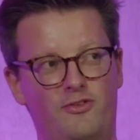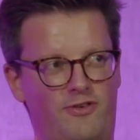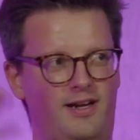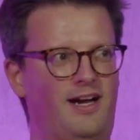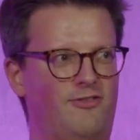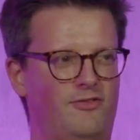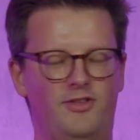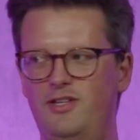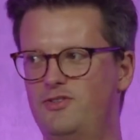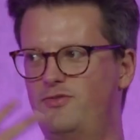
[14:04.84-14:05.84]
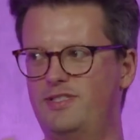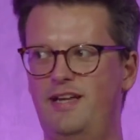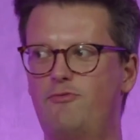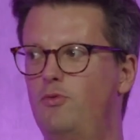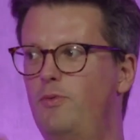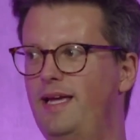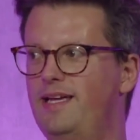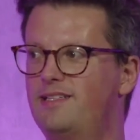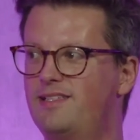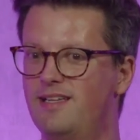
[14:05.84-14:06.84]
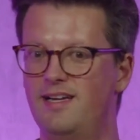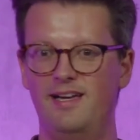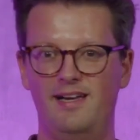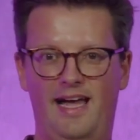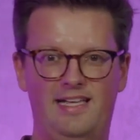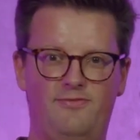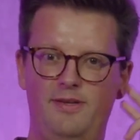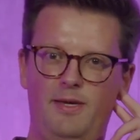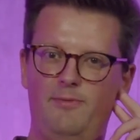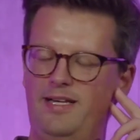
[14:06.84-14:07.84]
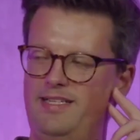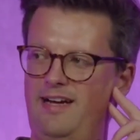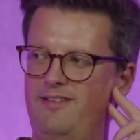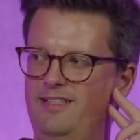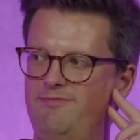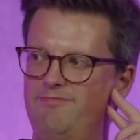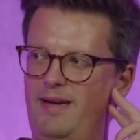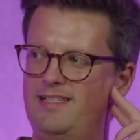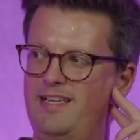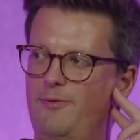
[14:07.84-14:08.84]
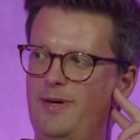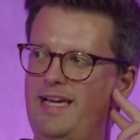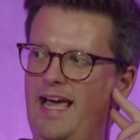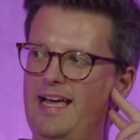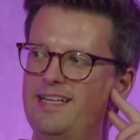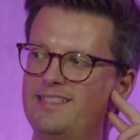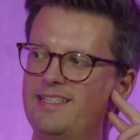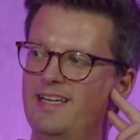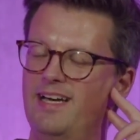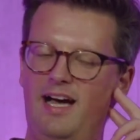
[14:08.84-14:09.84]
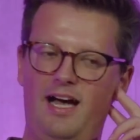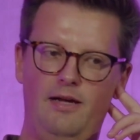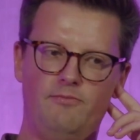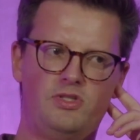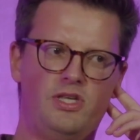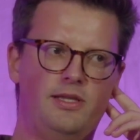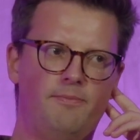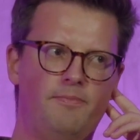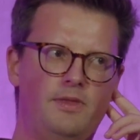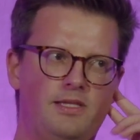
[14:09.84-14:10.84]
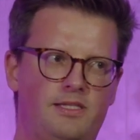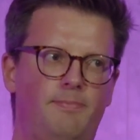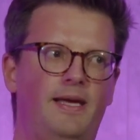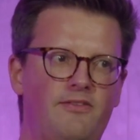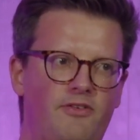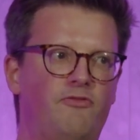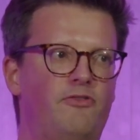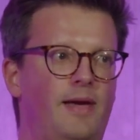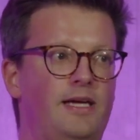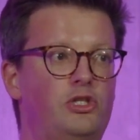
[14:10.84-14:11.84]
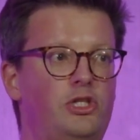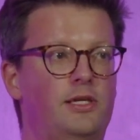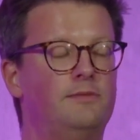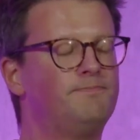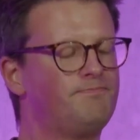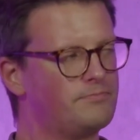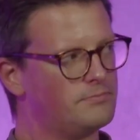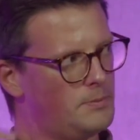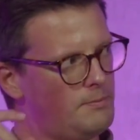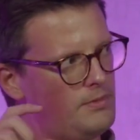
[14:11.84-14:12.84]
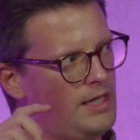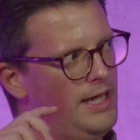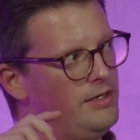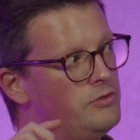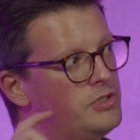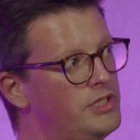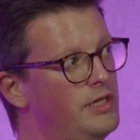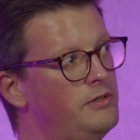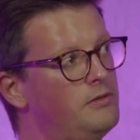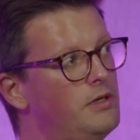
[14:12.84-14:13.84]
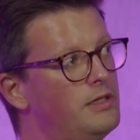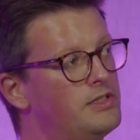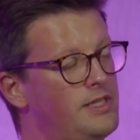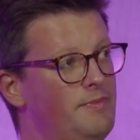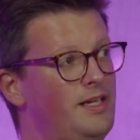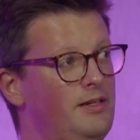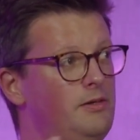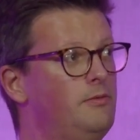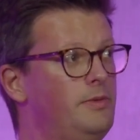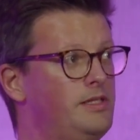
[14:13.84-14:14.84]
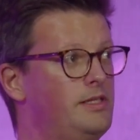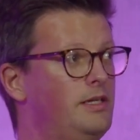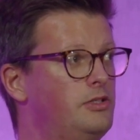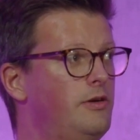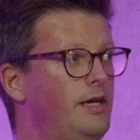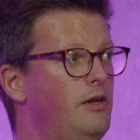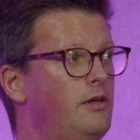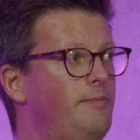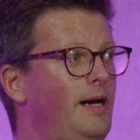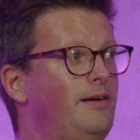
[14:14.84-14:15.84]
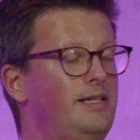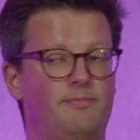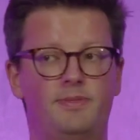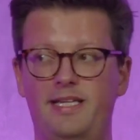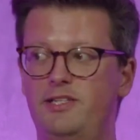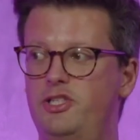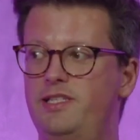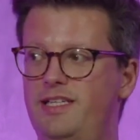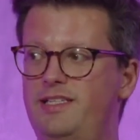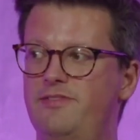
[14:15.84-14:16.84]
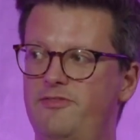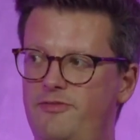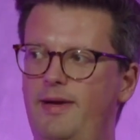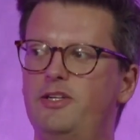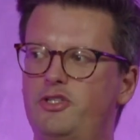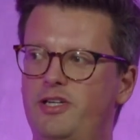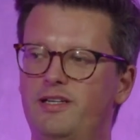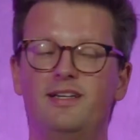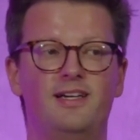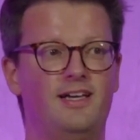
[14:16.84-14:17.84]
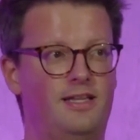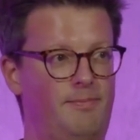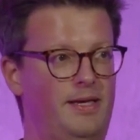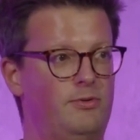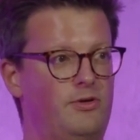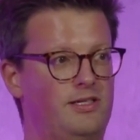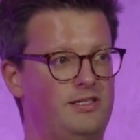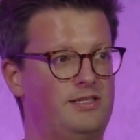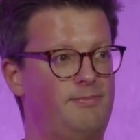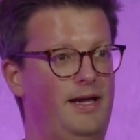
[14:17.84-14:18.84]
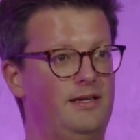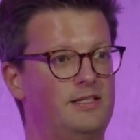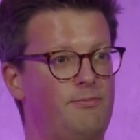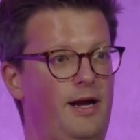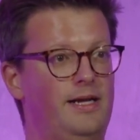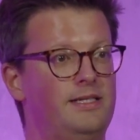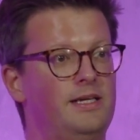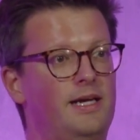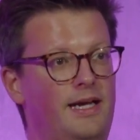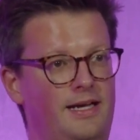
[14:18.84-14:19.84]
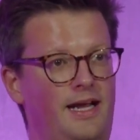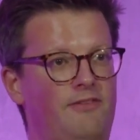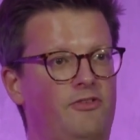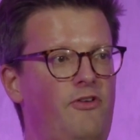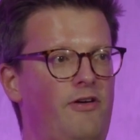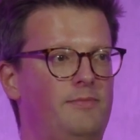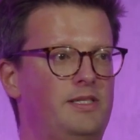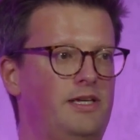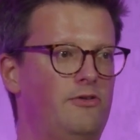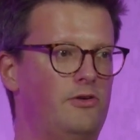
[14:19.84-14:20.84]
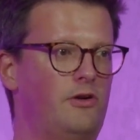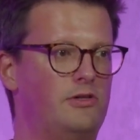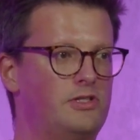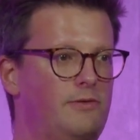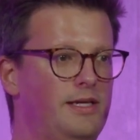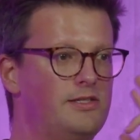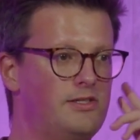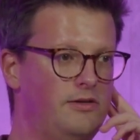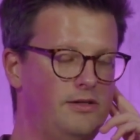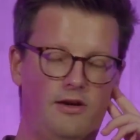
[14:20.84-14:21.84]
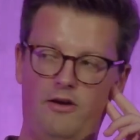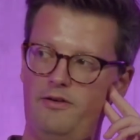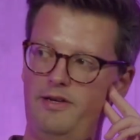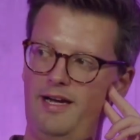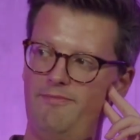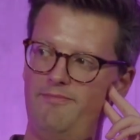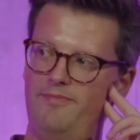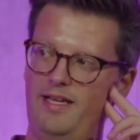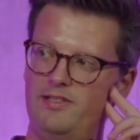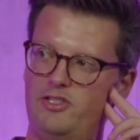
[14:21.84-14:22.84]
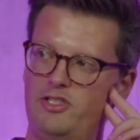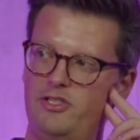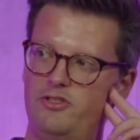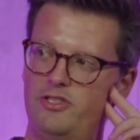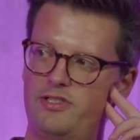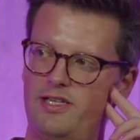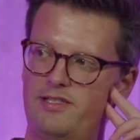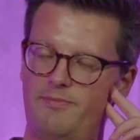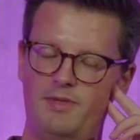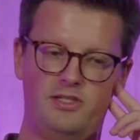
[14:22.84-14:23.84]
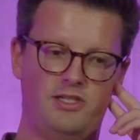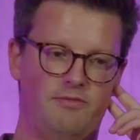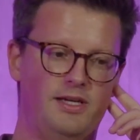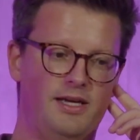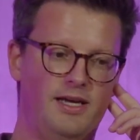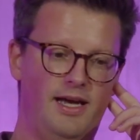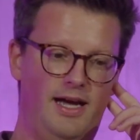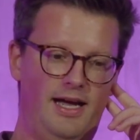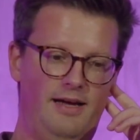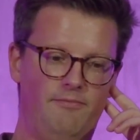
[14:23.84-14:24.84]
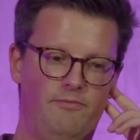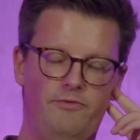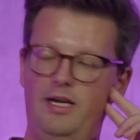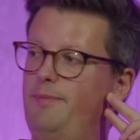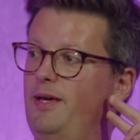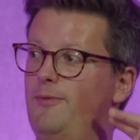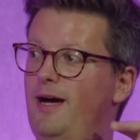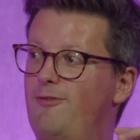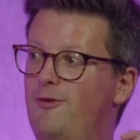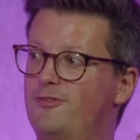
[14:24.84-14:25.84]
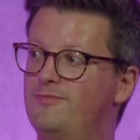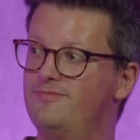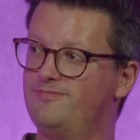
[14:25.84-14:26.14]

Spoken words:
the front cover of the news for several weeks. SVB went down in basically a weekend. So the speed of information, and also something that we start talking a lot about is potential disinformation that people can spread can have a very material consequence on institutions. So it's something to really be aware of.